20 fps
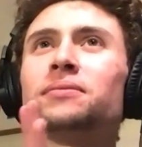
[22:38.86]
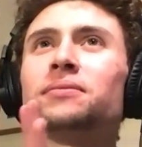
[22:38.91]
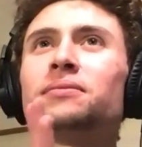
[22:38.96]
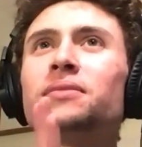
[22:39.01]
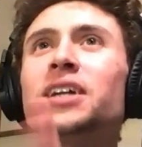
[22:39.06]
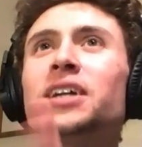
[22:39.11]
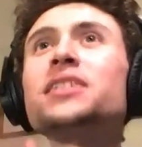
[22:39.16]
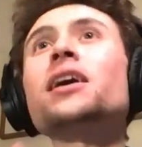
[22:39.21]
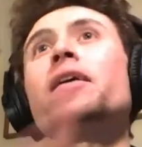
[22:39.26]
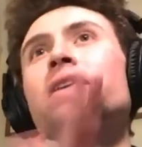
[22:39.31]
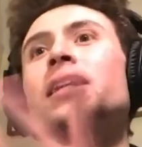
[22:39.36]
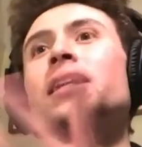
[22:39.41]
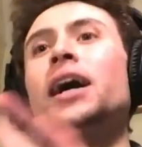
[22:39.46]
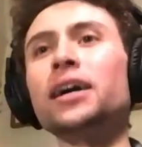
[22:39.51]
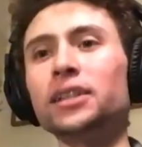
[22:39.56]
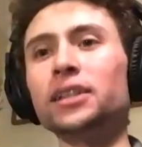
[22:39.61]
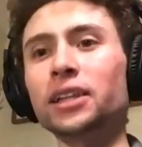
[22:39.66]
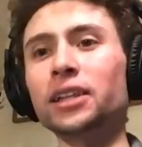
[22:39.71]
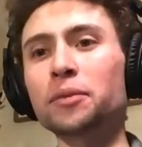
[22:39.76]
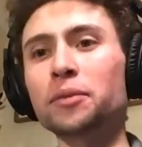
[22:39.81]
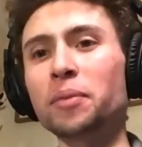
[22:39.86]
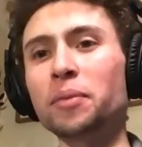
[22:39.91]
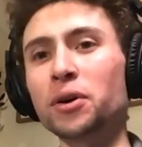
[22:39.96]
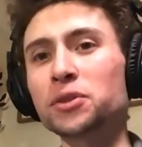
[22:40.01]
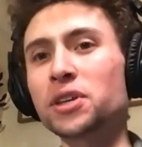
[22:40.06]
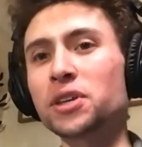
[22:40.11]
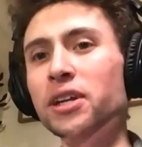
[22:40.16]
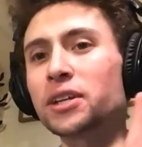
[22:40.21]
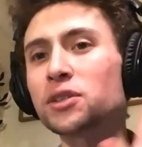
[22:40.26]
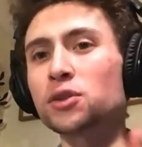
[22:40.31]
it's out. Yeah. Like Bo
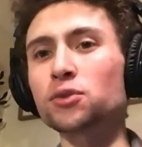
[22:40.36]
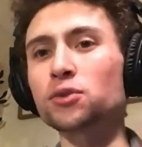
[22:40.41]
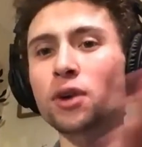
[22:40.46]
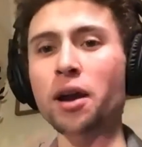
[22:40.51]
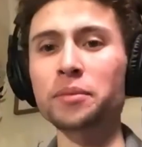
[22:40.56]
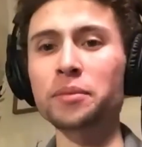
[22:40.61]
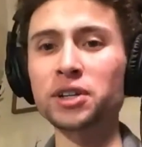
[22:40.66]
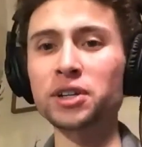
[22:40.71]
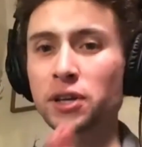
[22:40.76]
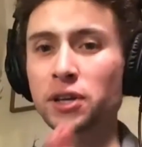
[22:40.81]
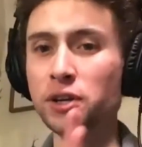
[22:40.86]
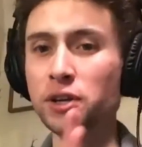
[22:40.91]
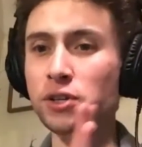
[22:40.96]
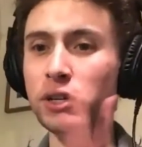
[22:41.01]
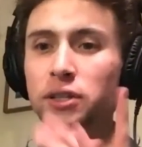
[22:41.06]
said, it's a dramatization.